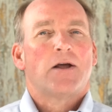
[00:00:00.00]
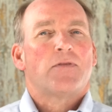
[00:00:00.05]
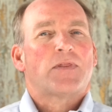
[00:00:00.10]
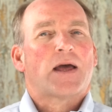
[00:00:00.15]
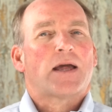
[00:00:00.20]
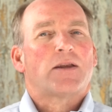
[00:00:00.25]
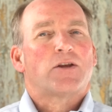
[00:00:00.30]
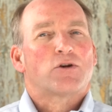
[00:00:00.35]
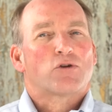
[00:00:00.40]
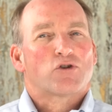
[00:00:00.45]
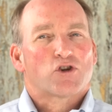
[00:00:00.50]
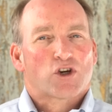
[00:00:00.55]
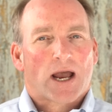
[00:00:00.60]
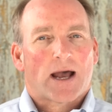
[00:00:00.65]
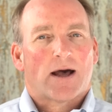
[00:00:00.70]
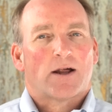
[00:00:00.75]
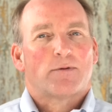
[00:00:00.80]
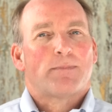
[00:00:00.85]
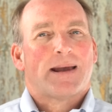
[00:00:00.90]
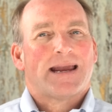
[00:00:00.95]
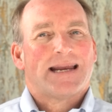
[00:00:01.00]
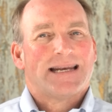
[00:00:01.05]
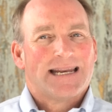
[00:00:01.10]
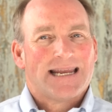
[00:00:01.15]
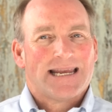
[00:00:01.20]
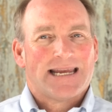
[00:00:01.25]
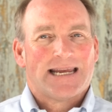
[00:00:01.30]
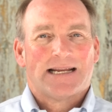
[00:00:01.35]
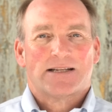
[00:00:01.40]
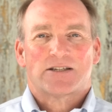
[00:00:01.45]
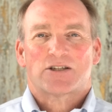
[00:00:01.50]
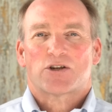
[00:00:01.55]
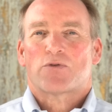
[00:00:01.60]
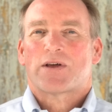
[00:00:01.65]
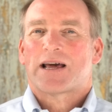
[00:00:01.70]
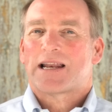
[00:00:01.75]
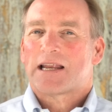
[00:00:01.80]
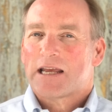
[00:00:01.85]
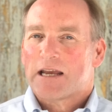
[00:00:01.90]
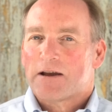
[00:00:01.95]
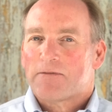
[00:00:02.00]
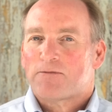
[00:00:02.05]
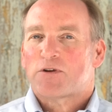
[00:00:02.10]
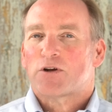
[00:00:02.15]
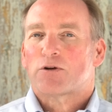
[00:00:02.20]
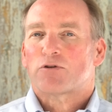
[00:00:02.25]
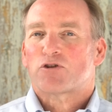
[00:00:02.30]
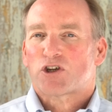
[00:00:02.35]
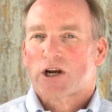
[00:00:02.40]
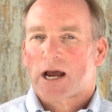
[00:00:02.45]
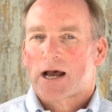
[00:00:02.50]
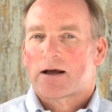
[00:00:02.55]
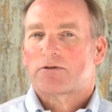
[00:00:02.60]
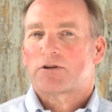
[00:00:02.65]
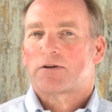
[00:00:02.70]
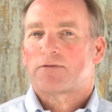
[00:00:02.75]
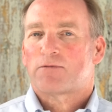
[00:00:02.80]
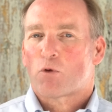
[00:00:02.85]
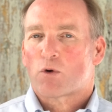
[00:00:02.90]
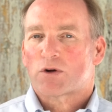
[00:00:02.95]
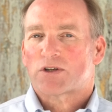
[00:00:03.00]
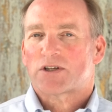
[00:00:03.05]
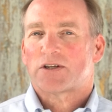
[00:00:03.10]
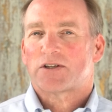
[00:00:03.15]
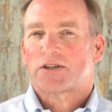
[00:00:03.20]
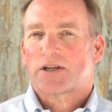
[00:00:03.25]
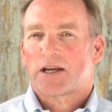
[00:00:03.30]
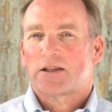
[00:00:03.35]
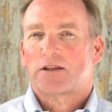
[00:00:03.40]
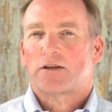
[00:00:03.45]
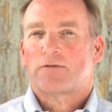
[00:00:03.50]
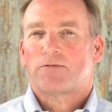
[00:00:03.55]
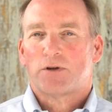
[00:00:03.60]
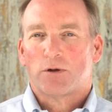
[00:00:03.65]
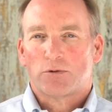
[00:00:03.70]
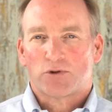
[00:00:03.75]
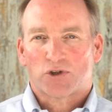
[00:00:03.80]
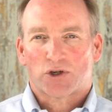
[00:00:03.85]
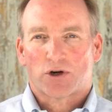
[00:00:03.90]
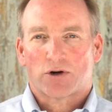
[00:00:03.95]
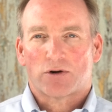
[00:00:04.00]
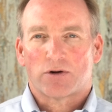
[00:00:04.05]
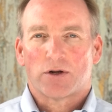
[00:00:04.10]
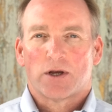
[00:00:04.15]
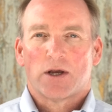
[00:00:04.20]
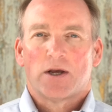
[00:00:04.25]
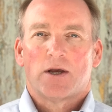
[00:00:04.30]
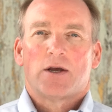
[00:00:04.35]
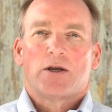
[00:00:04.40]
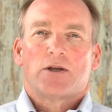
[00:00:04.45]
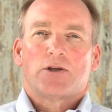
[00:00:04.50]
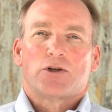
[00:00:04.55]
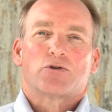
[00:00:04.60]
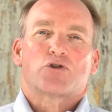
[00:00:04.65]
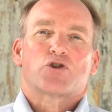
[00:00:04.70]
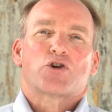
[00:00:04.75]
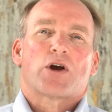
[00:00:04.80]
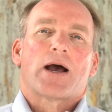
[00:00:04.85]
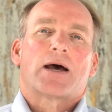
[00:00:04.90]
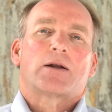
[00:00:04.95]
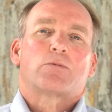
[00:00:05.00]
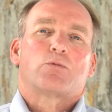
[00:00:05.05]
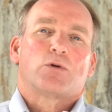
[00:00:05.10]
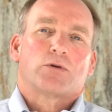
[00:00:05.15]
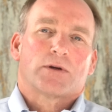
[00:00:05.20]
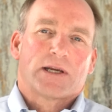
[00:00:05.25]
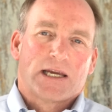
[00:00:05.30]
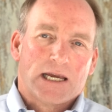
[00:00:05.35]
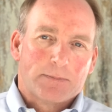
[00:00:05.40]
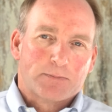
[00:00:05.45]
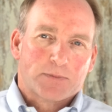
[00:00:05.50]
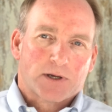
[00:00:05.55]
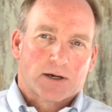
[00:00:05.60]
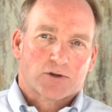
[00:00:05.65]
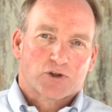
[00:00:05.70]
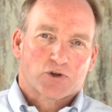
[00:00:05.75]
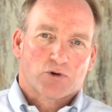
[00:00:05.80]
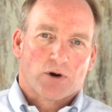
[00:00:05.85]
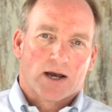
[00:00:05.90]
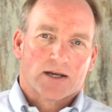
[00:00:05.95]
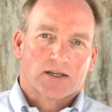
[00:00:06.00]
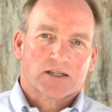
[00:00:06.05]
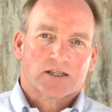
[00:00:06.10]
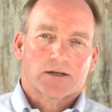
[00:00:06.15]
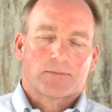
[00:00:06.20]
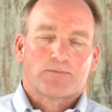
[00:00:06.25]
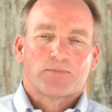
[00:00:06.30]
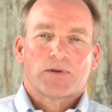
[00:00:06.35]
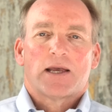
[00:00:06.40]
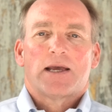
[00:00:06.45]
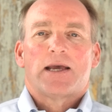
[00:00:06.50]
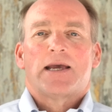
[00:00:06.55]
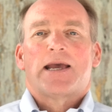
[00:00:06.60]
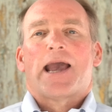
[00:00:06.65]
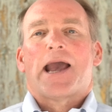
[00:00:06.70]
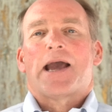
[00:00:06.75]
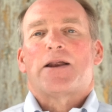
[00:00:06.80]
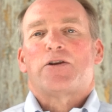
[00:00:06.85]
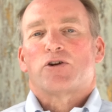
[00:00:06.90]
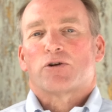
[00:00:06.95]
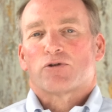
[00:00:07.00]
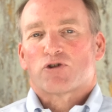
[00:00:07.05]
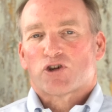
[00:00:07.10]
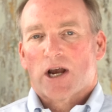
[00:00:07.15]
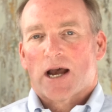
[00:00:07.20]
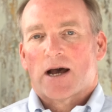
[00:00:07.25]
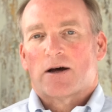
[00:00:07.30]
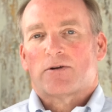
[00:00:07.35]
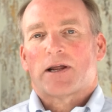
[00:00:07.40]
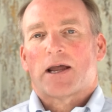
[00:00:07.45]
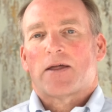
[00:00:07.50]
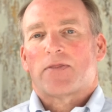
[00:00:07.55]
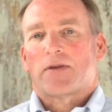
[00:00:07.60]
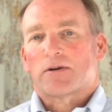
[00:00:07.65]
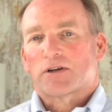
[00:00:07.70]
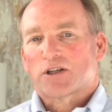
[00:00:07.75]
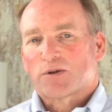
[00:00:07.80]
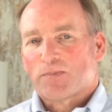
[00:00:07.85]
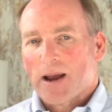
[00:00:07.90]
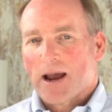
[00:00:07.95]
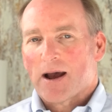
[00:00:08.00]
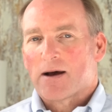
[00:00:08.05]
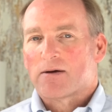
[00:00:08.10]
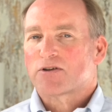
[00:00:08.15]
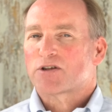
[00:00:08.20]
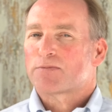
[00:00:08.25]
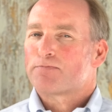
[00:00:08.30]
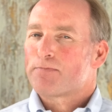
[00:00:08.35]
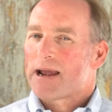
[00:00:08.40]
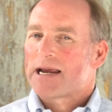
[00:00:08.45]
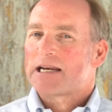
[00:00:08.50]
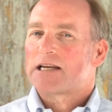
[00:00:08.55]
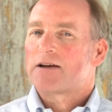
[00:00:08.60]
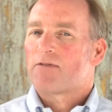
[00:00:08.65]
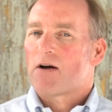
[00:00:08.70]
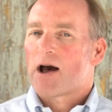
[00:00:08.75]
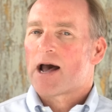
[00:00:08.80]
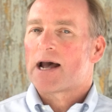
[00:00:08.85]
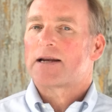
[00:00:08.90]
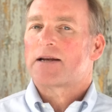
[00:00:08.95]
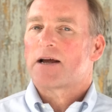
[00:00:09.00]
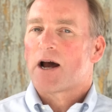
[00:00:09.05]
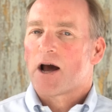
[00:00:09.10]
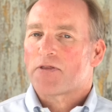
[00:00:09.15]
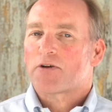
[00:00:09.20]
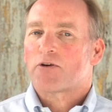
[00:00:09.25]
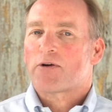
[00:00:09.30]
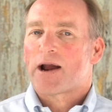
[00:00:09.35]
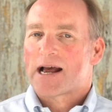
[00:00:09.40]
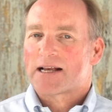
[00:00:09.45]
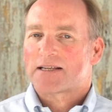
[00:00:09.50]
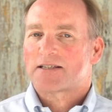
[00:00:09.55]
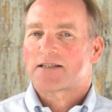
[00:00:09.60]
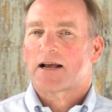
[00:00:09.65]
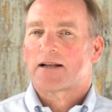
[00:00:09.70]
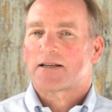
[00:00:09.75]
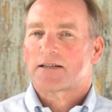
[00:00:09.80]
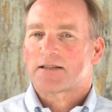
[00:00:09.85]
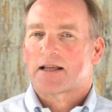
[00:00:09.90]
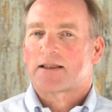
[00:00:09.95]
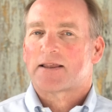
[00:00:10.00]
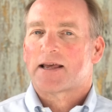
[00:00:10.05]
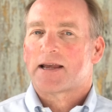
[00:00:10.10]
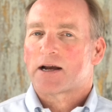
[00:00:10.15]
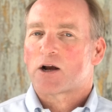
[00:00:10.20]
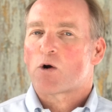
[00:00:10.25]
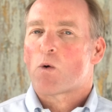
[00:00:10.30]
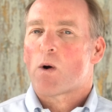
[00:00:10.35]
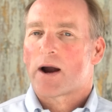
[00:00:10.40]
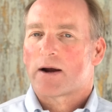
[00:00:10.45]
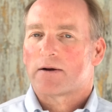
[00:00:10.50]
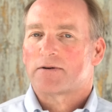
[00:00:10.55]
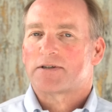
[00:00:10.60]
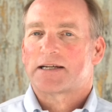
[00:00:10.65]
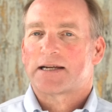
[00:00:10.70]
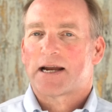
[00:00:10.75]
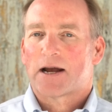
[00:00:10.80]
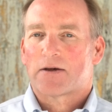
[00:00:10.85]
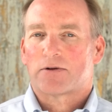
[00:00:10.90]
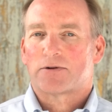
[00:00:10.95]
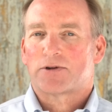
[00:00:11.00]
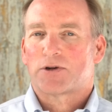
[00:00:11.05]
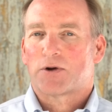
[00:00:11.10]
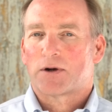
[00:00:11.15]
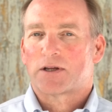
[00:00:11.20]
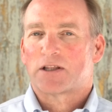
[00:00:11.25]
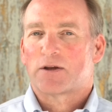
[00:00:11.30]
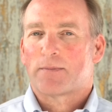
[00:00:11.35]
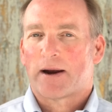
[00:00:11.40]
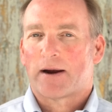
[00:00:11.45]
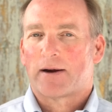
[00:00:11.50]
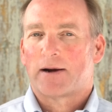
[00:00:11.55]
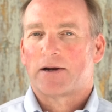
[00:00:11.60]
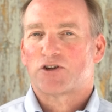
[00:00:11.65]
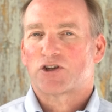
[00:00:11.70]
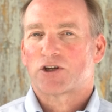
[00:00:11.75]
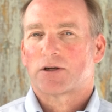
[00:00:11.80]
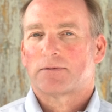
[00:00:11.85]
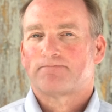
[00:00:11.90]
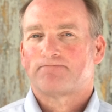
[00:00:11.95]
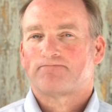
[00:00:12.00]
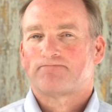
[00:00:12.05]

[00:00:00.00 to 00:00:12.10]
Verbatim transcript: that your child may need so that if your child divorces in the future, your child will keep their trust, and your child and their spouse may divide other assets that they acquired together during the marriage.